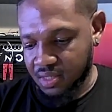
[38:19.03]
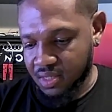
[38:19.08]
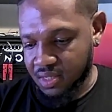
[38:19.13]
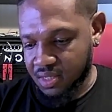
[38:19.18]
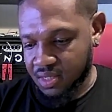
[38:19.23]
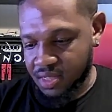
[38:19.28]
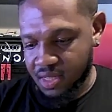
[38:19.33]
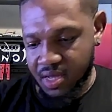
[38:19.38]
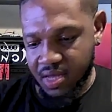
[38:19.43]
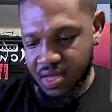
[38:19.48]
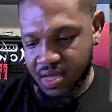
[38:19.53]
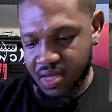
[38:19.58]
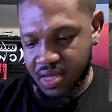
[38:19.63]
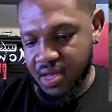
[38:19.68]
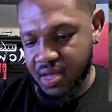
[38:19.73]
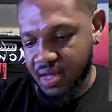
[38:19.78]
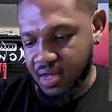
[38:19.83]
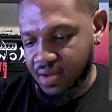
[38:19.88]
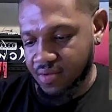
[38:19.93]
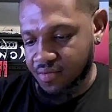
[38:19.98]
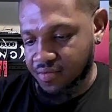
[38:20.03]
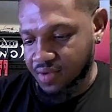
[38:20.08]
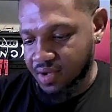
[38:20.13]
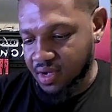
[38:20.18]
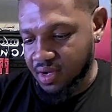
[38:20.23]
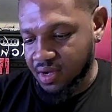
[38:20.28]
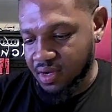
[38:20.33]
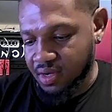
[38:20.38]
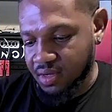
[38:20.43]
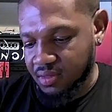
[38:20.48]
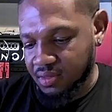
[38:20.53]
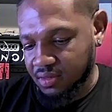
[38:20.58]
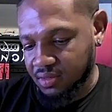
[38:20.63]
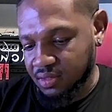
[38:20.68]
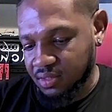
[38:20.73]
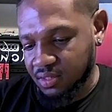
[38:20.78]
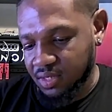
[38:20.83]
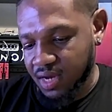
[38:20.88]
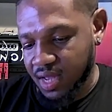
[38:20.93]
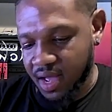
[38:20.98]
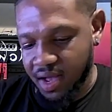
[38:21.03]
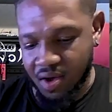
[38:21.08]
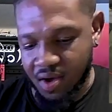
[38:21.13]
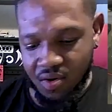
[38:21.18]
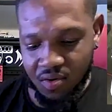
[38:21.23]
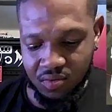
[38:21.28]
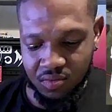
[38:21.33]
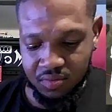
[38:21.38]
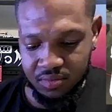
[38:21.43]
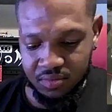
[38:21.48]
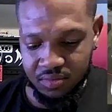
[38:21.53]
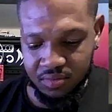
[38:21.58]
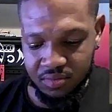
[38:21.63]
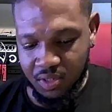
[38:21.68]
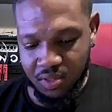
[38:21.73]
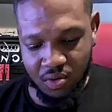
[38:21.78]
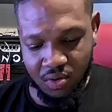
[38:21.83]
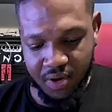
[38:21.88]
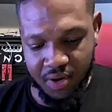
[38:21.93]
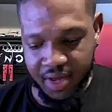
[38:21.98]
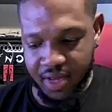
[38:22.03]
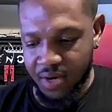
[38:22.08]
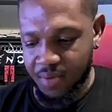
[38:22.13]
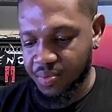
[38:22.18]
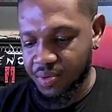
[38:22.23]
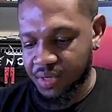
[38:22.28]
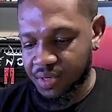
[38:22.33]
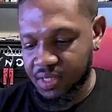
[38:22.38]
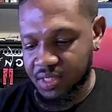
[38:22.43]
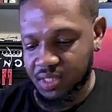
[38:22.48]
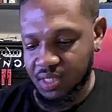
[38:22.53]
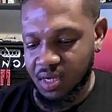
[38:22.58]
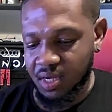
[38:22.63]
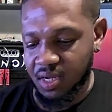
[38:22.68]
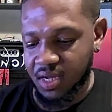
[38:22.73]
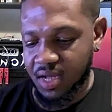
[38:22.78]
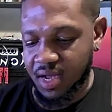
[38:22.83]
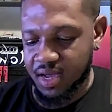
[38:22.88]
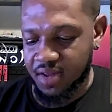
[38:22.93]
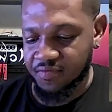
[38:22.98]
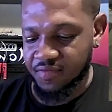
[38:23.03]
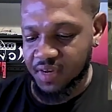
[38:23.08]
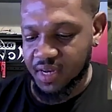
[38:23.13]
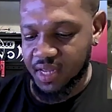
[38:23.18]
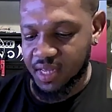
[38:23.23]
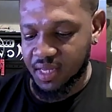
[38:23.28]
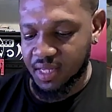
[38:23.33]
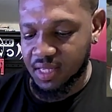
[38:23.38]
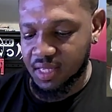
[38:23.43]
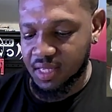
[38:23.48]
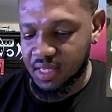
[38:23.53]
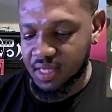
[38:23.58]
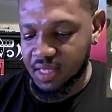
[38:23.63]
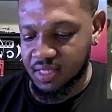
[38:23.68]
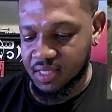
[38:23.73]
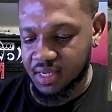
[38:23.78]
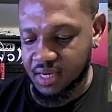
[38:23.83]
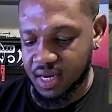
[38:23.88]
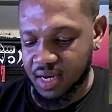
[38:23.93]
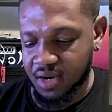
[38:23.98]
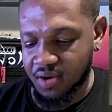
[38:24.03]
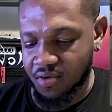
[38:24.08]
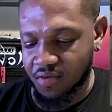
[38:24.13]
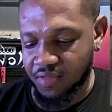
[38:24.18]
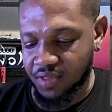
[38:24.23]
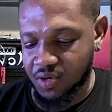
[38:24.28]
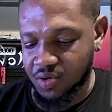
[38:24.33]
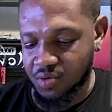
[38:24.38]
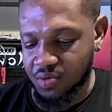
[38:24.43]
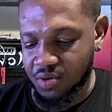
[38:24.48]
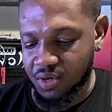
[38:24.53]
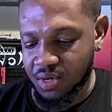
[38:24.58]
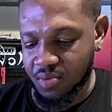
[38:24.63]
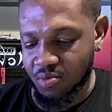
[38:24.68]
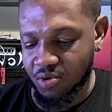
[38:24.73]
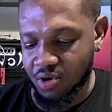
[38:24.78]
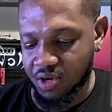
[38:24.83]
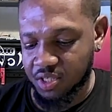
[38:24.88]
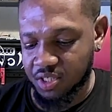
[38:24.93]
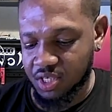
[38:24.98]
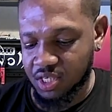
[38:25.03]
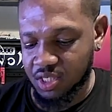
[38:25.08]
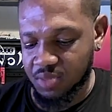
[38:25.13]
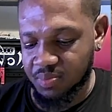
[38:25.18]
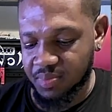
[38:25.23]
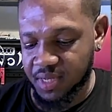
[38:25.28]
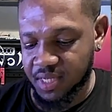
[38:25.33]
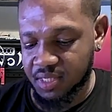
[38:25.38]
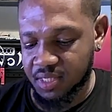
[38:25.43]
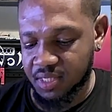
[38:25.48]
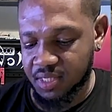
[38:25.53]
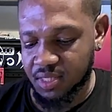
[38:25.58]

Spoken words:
And now I'm going to go ahead and put this on confidently, because then I don't have to do any more adjustment.